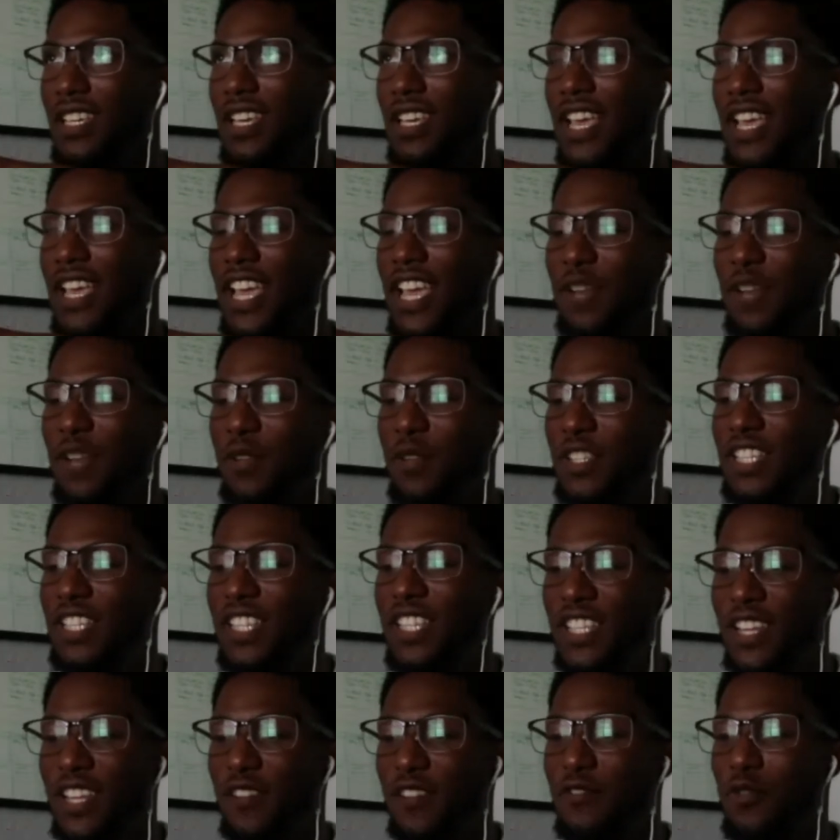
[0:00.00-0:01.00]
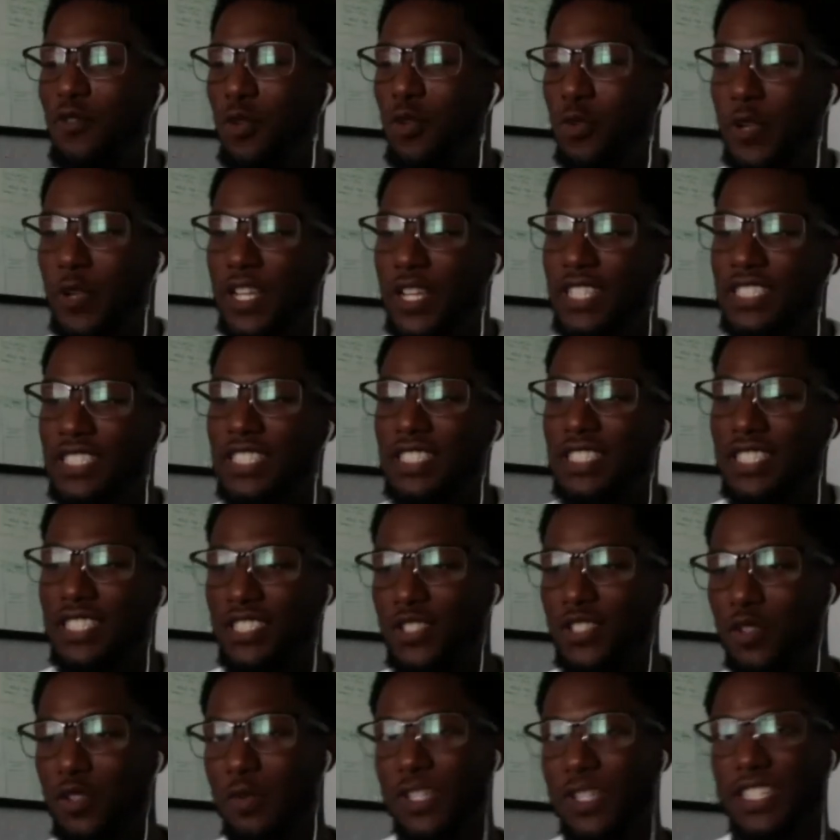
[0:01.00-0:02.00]
And within that 4 weeks, he just
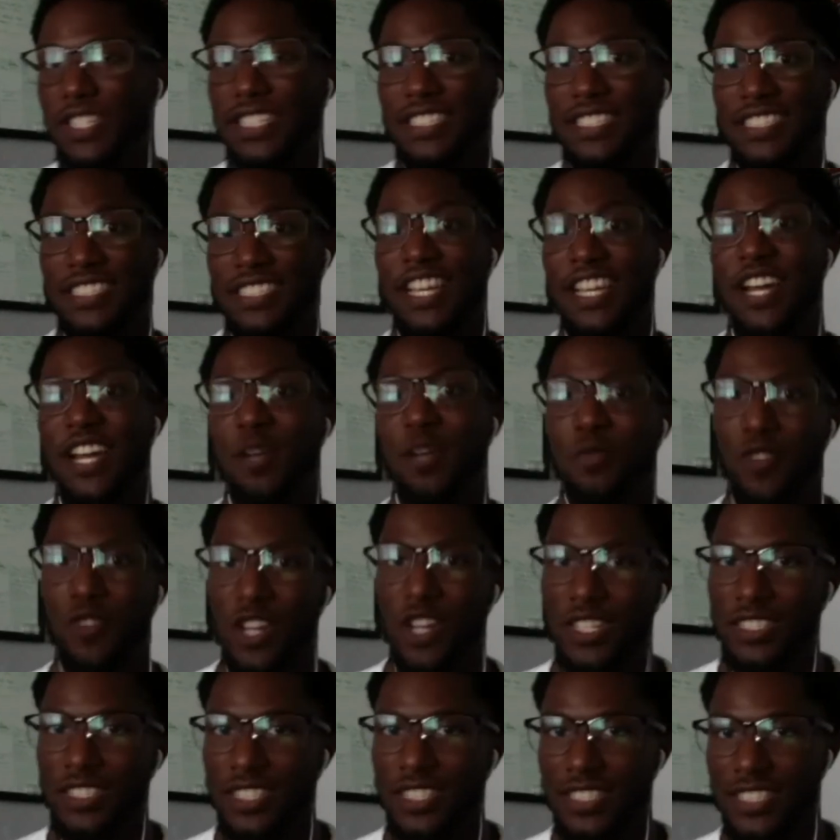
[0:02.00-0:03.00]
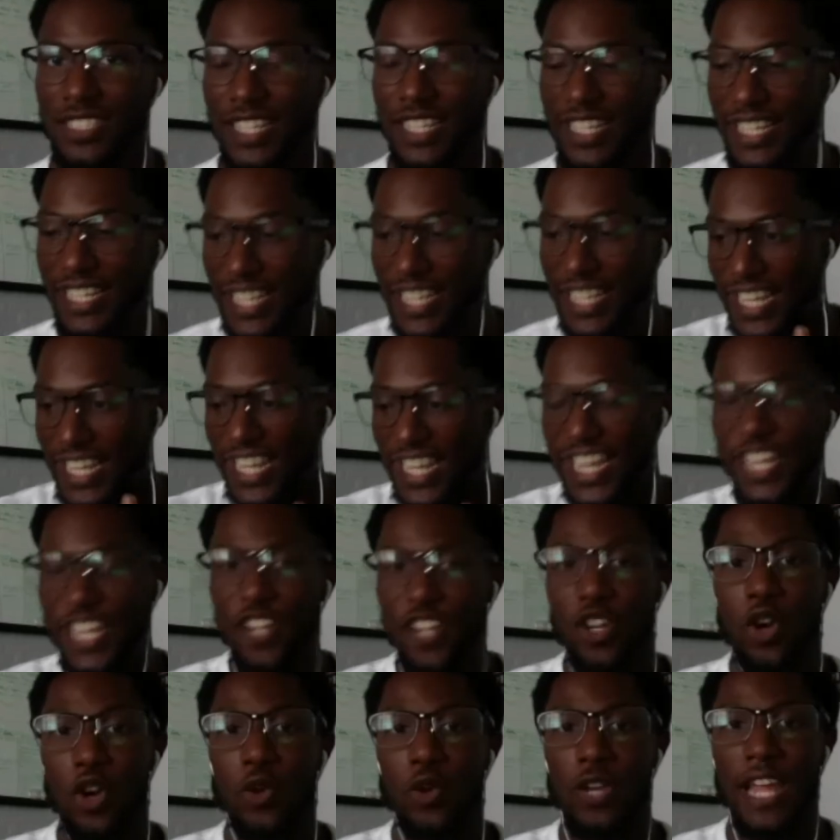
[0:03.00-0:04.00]
showed me his entire process. Like he didn't
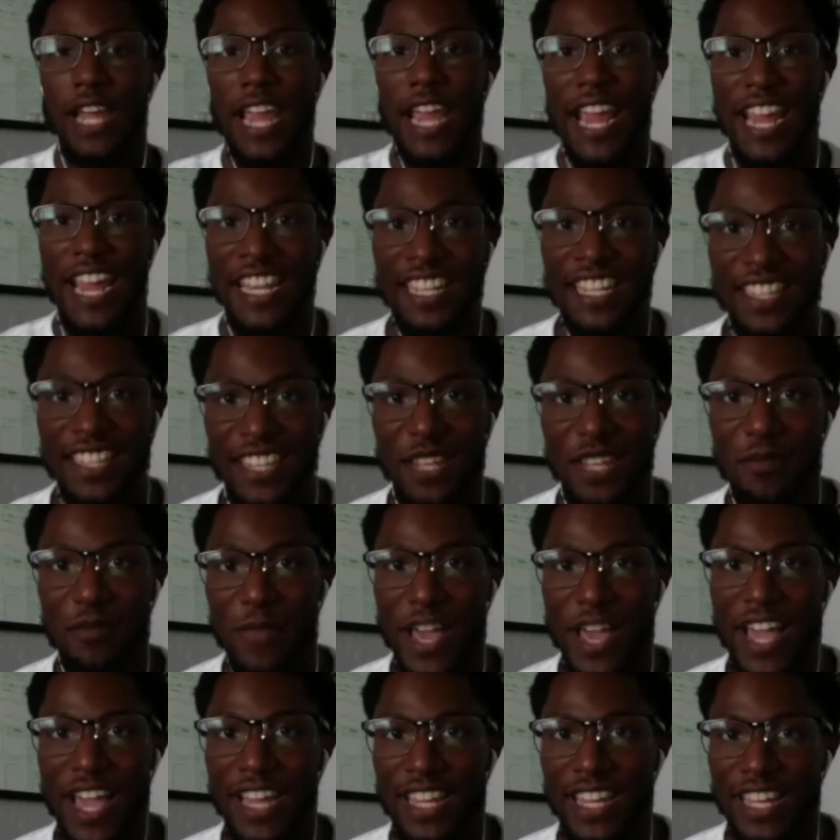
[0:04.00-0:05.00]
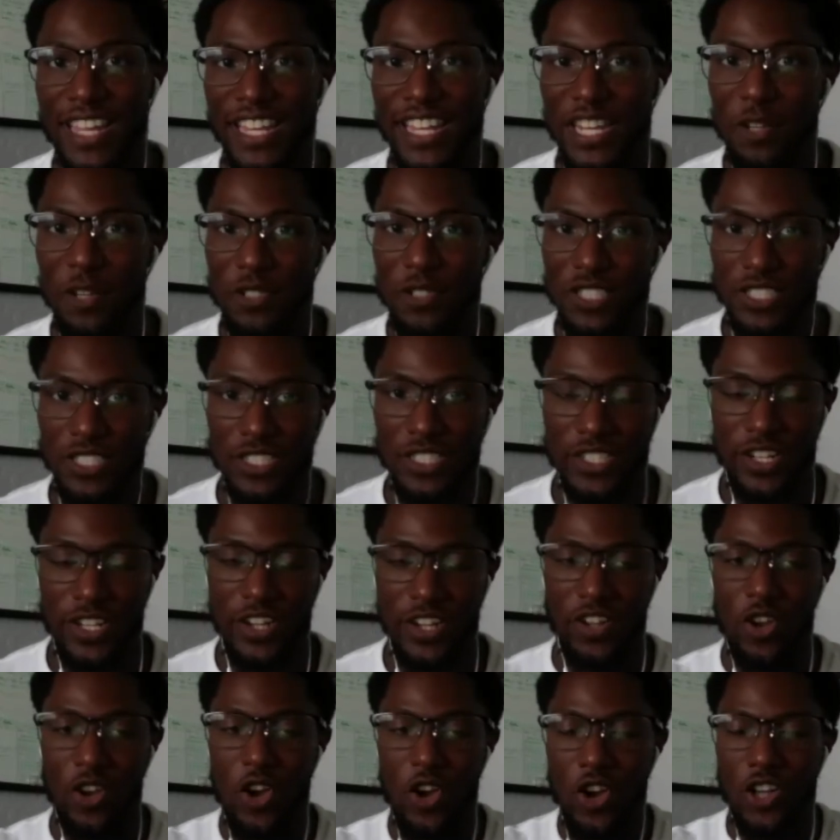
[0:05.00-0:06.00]
hold anything back and he was just sharing
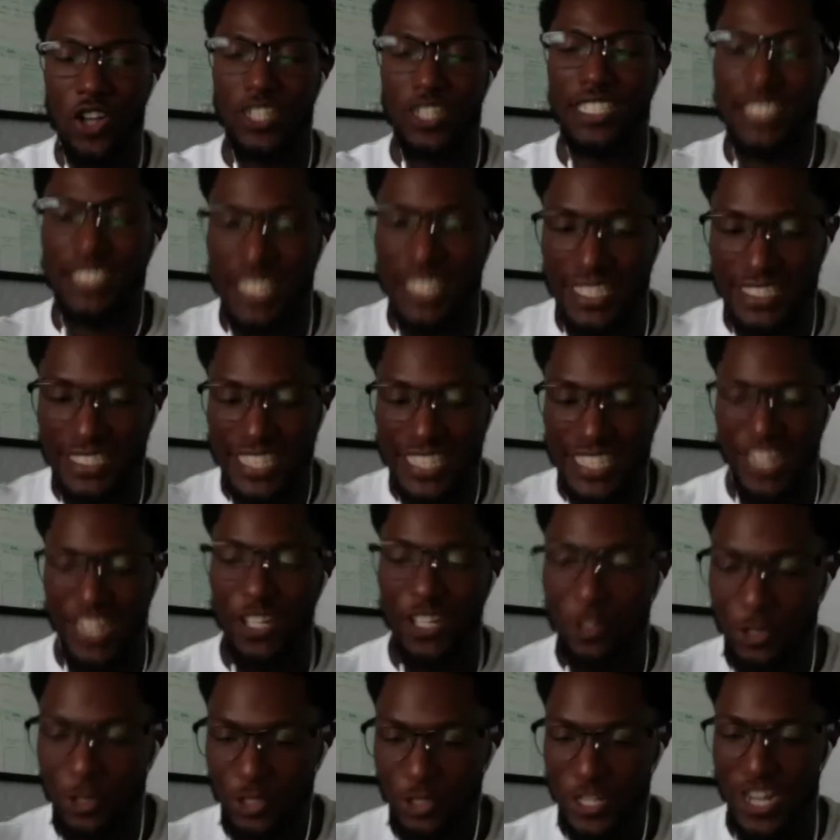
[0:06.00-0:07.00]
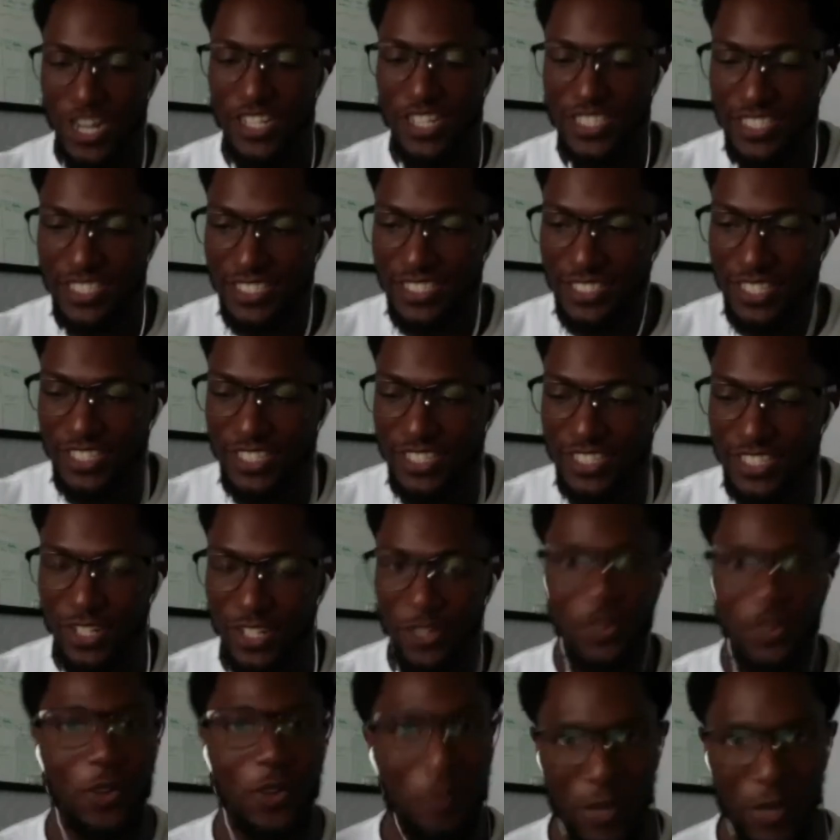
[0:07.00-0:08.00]
all his like tactical strategies. So I was like,
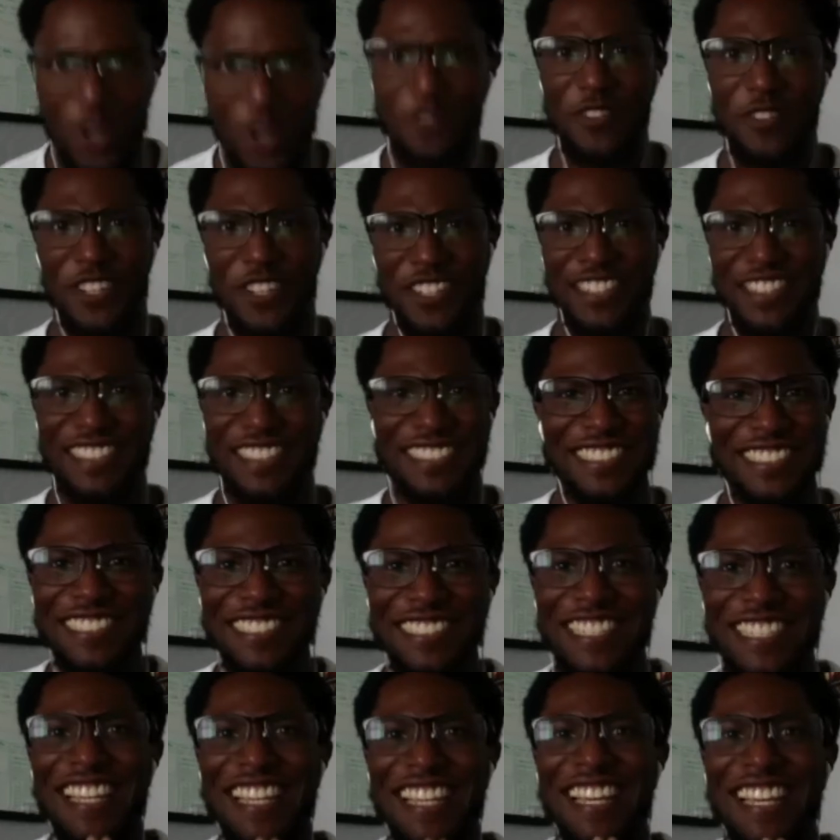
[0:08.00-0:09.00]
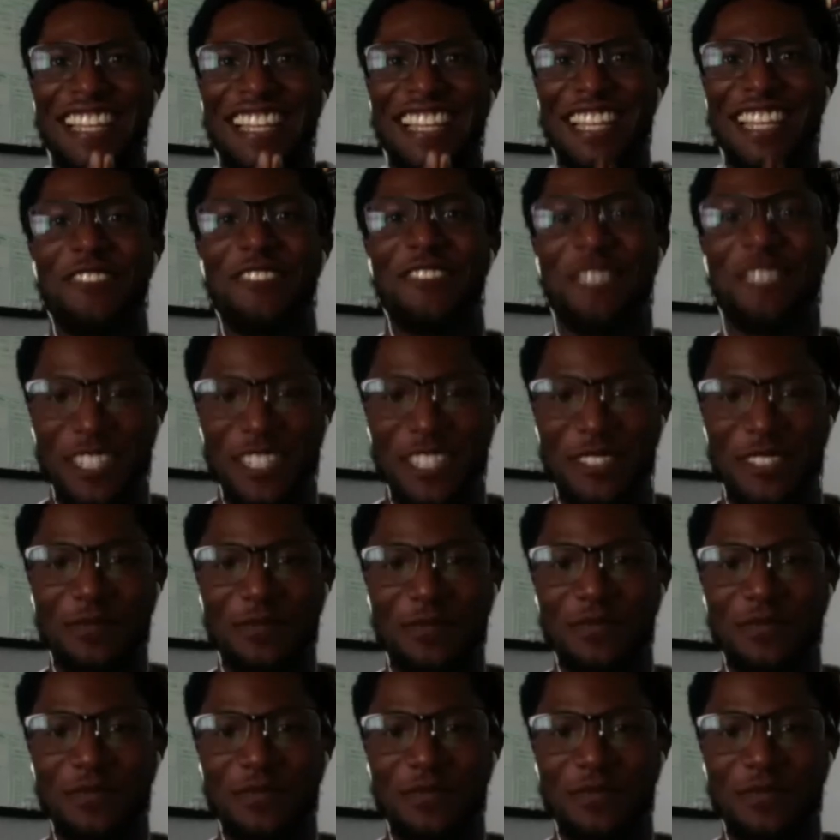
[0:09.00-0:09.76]
perfect, this is lovely.